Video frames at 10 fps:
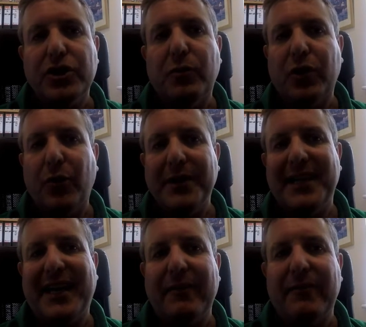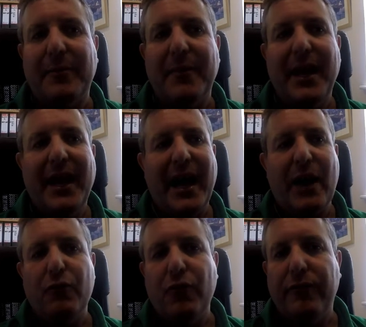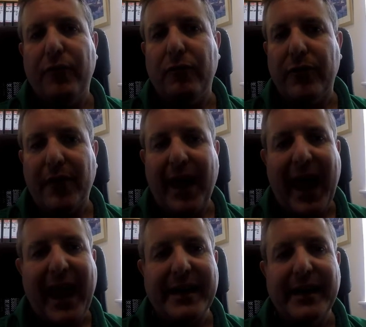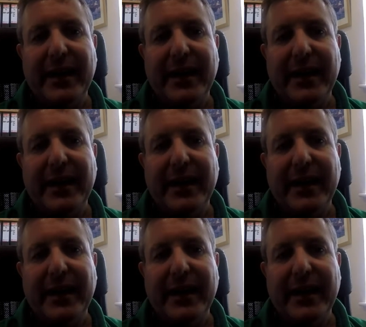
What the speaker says: we're going to give them a roof over their head,